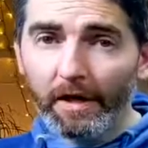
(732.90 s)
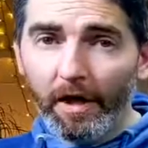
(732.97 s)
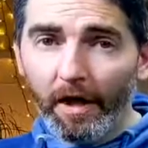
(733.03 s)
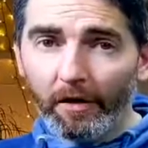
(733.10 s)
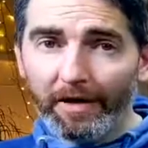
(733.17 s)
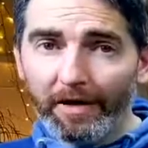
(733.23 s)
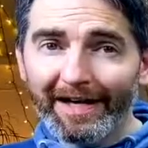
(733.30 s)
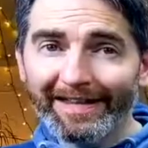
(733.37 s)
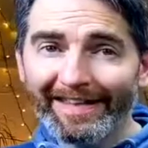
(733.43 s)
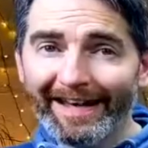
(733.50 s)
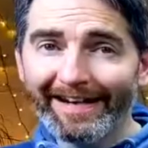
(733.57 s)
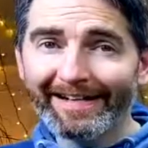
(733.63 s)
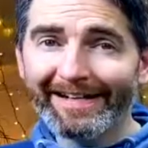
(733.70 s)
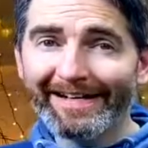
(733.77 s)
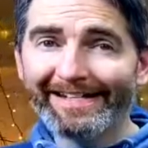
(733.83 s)
Okay,
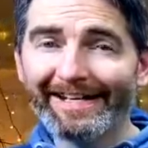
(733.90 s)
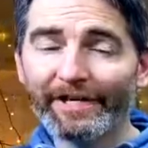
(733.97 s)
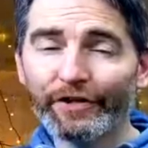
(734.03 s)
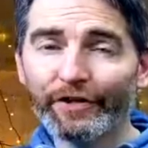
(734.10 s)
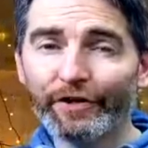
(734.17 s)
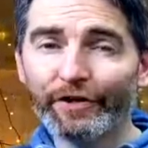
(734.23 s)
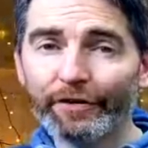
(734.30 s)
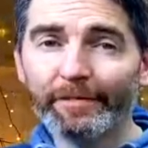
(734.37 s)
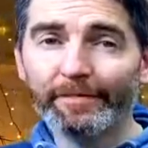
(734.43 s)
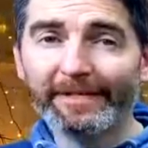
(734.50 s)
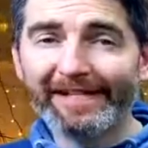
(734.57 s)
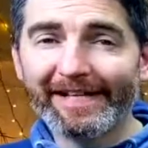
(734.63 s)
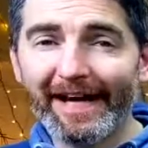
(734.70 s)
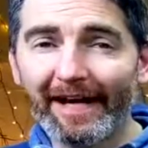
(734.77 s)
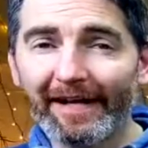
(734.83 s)
that is Hakuna
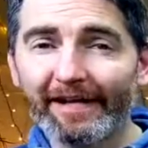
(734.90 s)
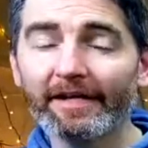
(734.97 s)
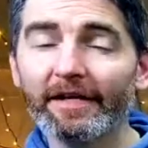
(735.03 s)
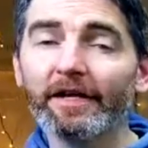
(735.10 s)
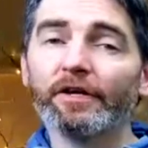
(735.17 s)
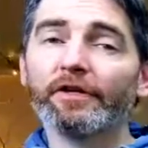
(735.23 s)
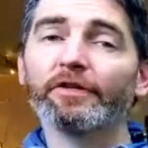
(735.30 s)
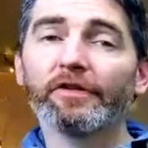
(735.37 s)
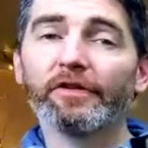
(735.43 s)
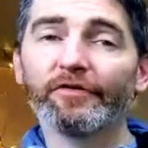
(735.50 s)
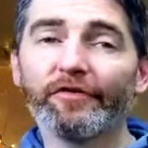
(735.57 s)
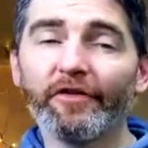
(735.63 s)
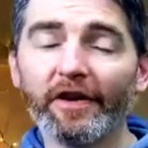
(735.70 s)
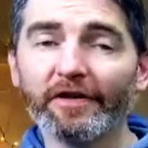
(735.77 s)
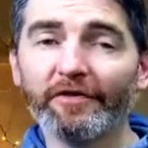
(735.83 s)
Matata. You can
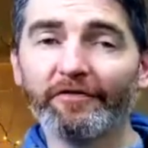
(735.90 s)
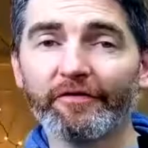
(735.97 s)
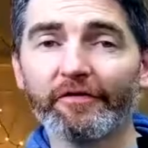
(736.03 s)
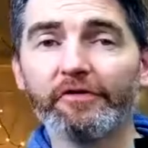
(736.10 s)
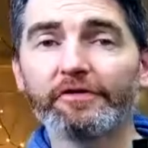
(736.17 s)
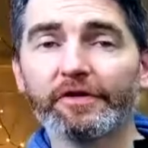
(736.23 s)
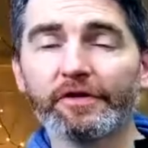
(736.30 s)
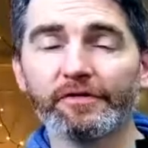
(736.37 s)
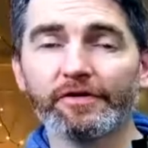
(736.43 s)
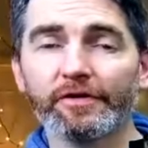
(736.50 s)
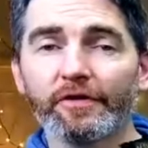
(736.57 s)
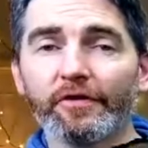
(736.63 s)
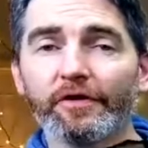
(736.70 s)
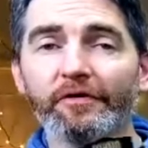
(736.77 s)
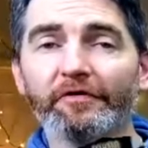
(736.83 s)
find the full
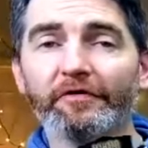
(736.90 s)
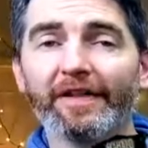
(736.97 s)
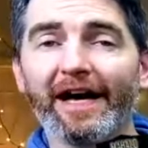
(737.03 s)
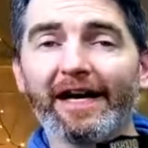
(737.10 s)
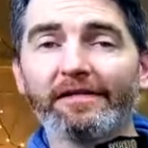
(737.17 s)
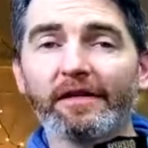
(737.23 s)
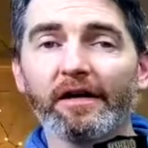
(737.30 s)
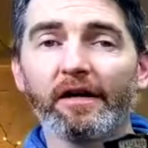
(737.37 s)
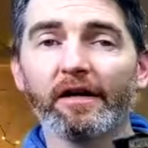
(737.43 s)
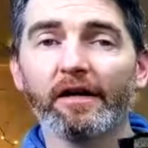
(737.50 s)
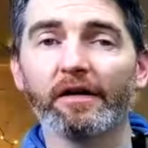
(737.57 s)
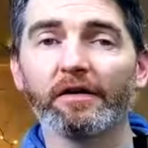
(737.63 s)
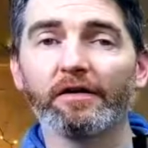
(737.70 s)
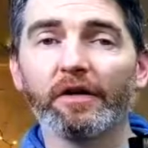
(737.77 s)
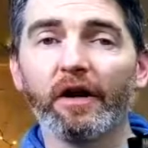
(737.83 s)
tutorial for that
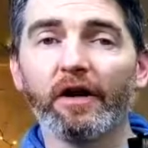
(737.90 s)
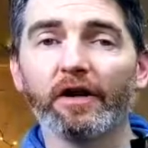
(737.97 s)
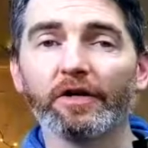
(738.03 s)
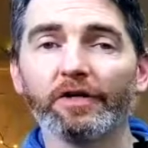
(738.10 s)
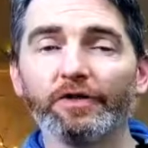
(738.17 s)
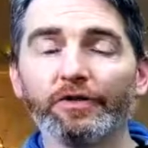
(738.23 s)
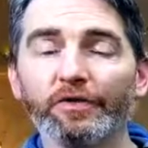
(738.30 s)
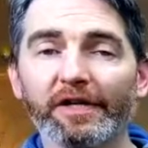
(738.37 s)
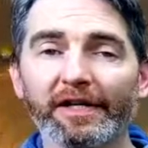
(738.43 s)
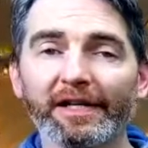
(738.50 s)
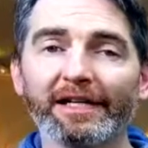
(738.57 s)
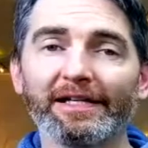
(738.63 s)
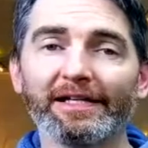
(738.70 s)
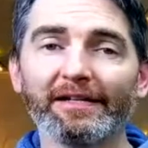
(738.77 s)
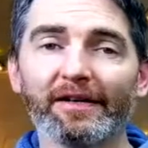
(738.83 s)
on our
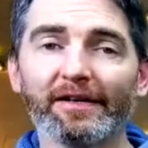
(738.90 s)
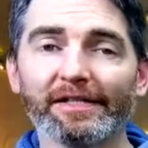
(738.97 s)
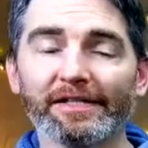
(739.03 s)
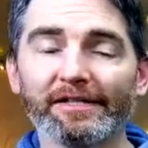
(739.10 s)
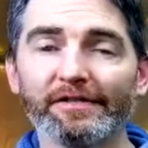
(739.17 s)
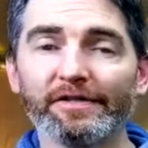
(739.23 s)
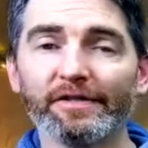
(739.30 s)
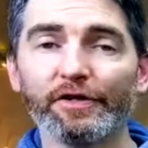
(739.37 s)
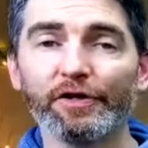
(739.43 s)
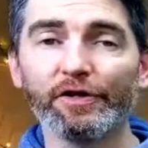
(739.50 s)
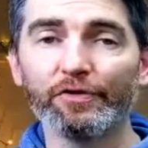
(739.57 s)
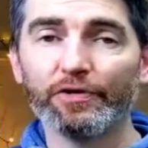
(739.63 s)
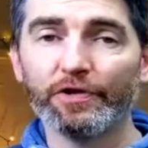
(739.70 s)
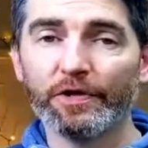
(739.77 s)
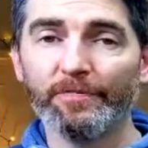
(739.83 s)
ukulele license
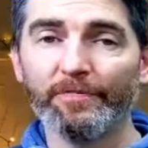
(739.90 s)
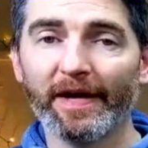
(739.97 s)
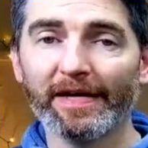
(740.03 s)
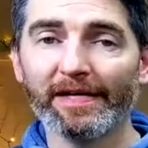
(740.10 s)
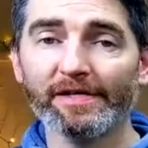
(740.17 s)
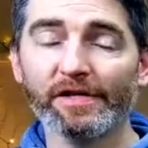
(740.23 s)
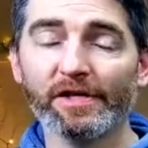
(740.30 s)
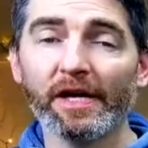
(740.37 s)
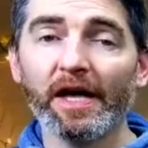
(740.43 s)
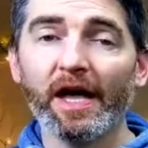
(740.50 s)
YouTube page.